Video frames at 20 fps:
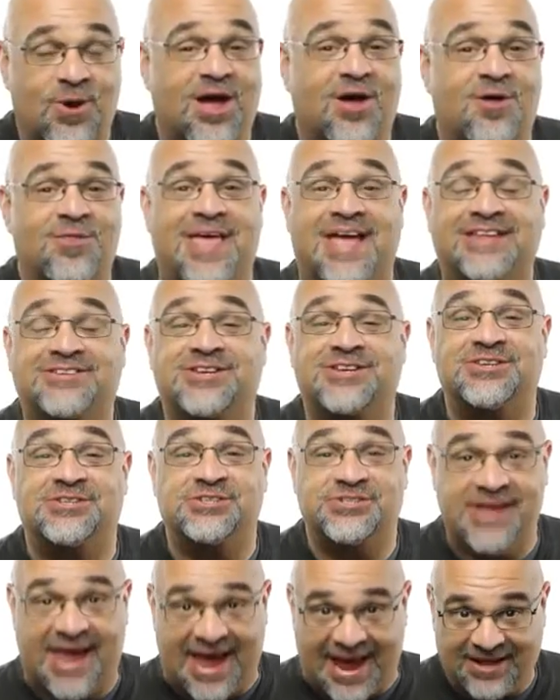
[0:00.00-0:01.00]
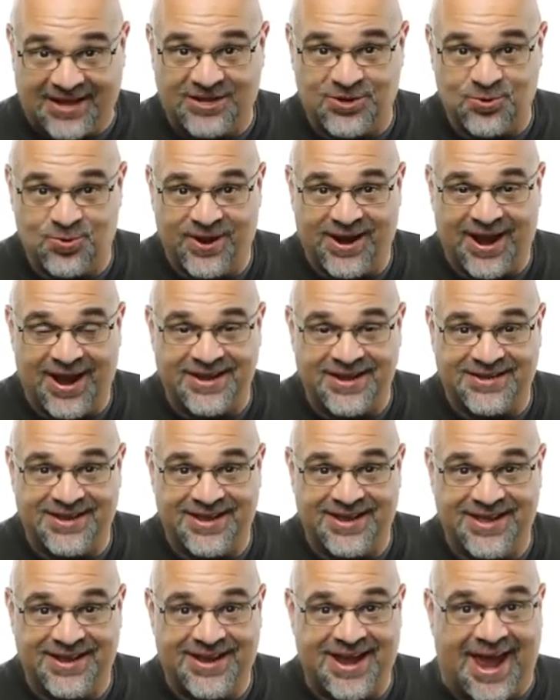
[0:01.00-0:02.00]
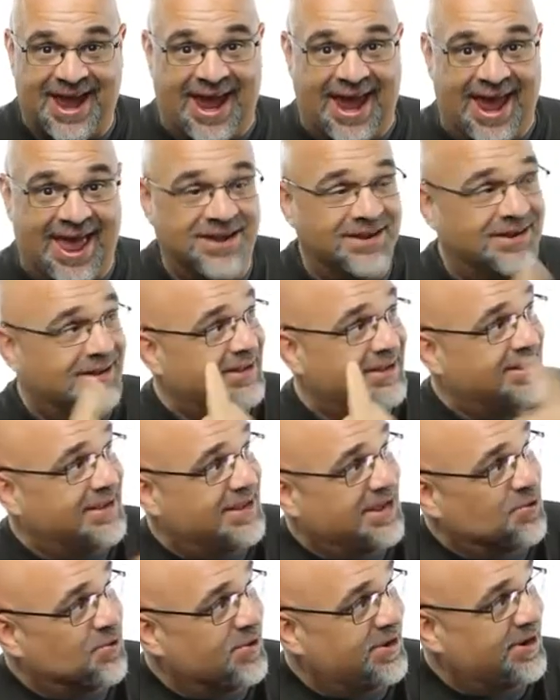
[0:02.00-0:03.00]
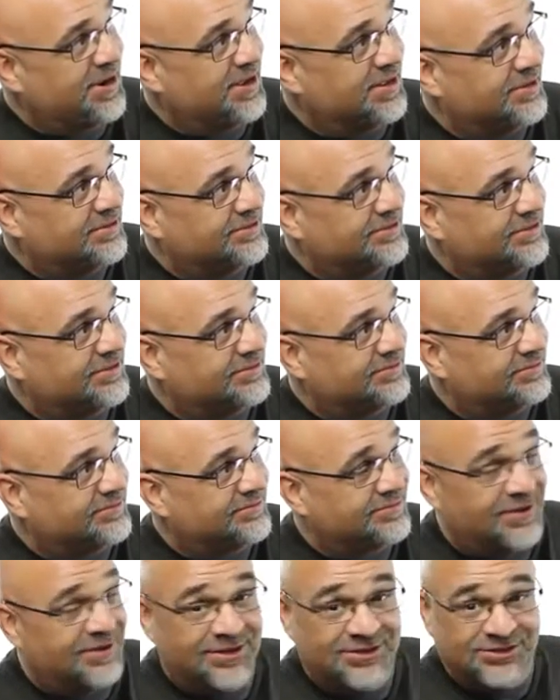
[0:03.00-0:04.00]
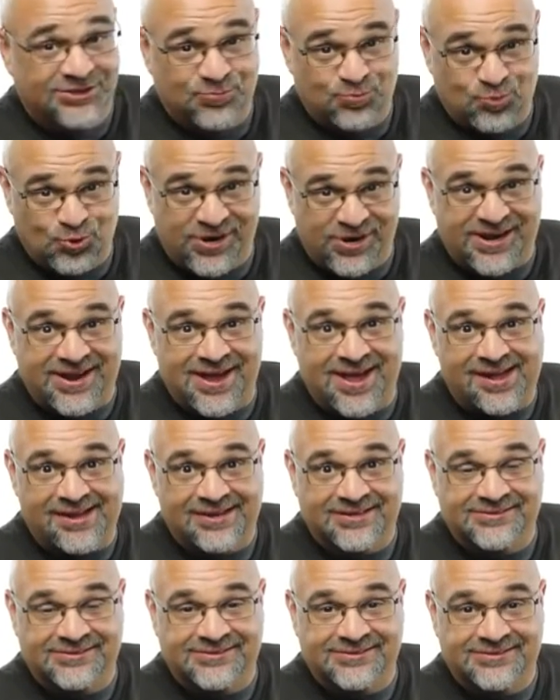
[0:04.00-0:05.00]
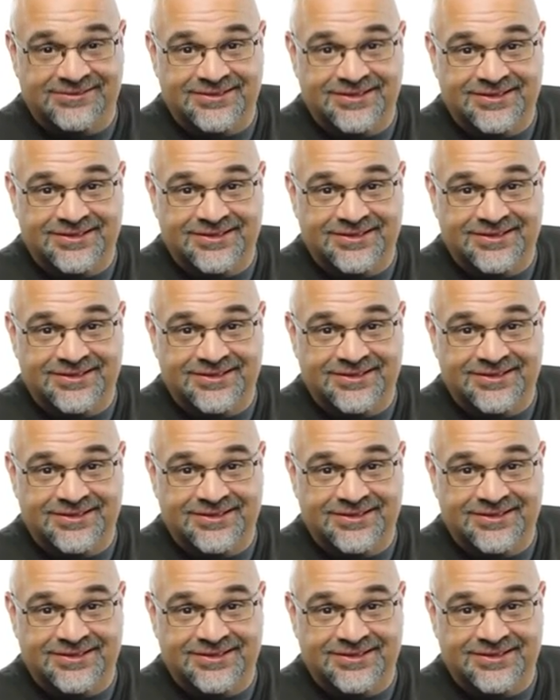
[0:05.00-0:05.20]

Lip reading: Well, that's exactly what I did, and here it is. It's pretty, huh?